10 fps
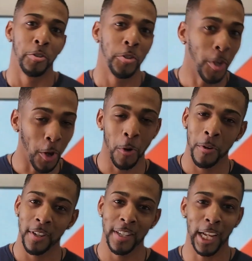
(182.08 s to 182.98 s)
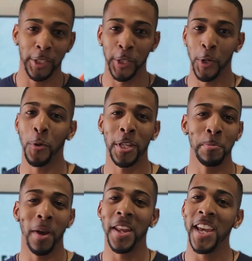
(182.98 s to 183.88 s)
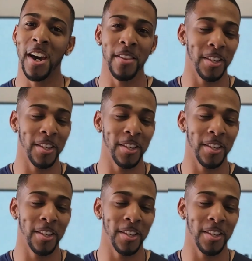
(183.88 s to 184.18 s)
So y'all should know this by now.